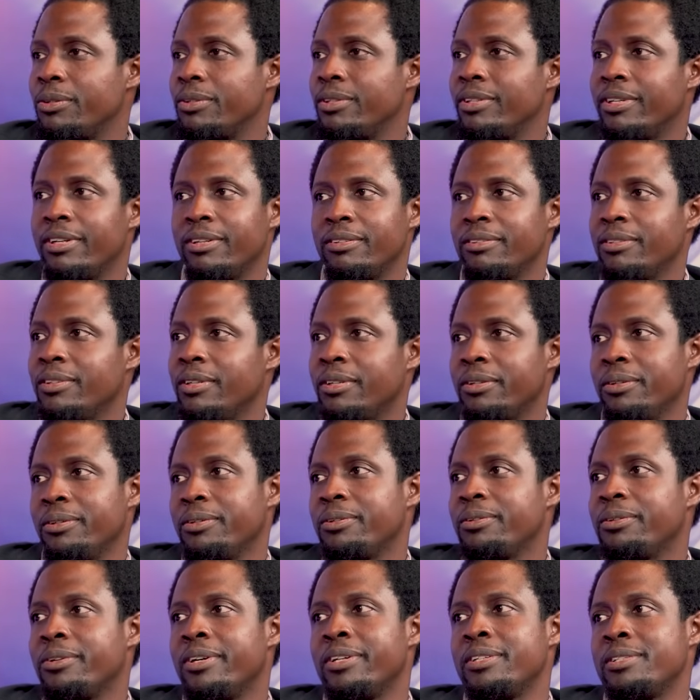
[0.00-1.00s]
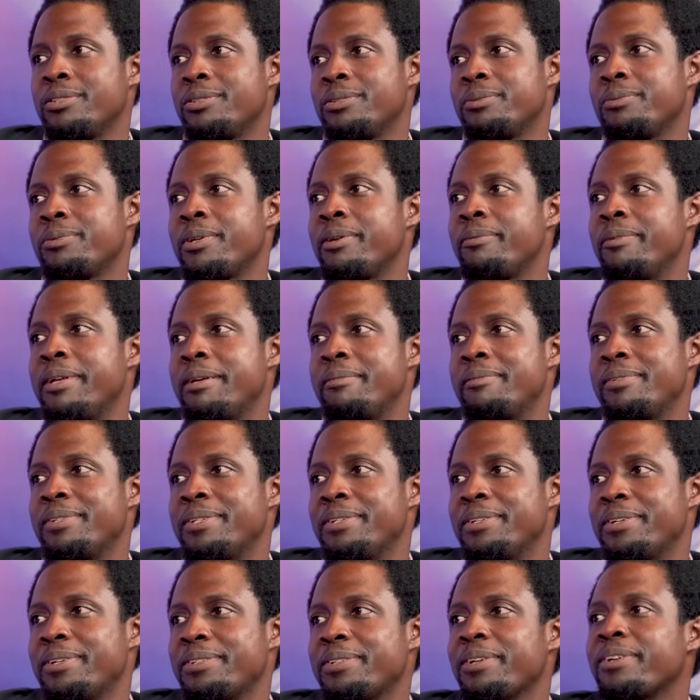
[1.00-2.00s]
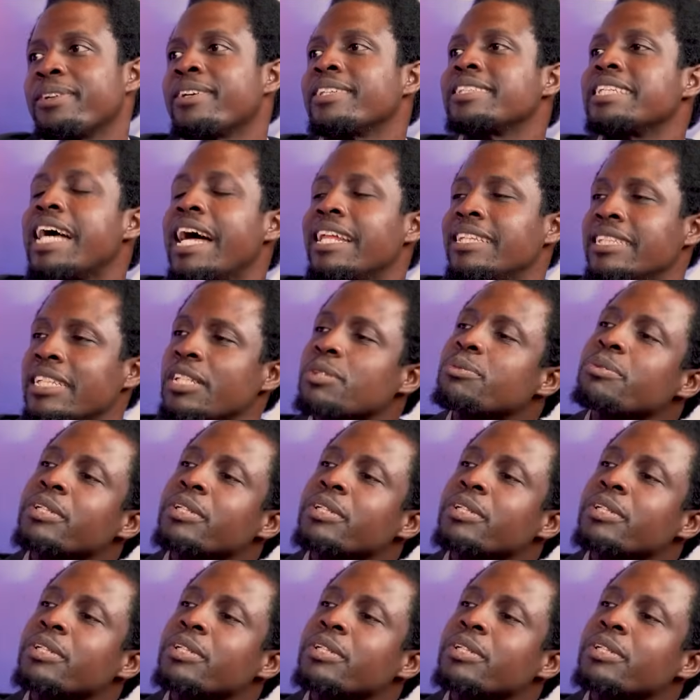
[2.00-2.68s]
You're going to run into problems, you know. So those are things we